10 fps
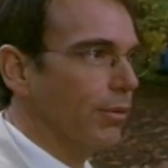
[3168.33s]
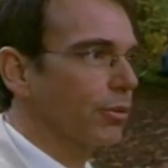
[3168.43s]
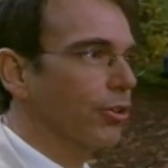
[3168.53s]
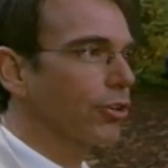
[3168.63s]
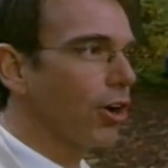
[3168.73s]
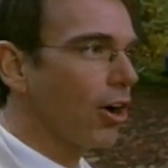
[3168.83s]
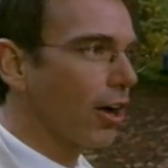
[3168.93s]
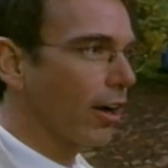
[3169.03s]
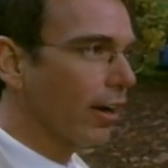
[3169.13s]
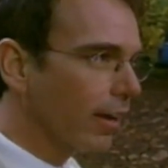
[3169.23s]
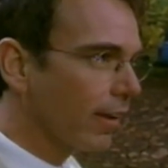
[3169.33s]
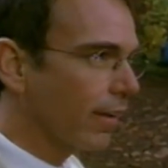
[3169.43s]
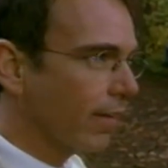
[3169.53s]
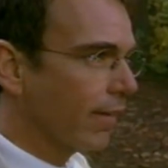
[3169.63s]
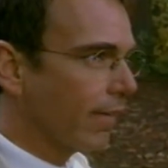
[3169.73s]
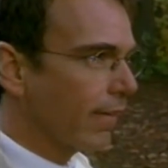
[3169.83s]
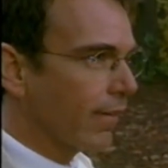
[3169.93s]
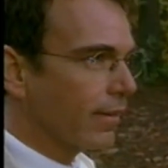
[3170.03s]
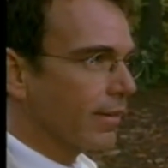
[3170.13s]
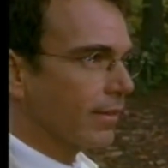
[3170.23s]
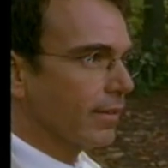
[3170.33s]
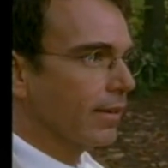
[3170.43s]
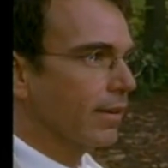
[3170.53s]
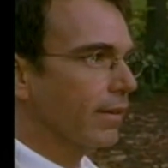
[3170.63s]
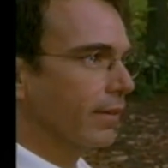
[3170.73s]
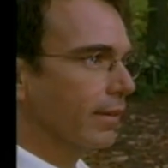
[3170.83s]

with her car. Okay.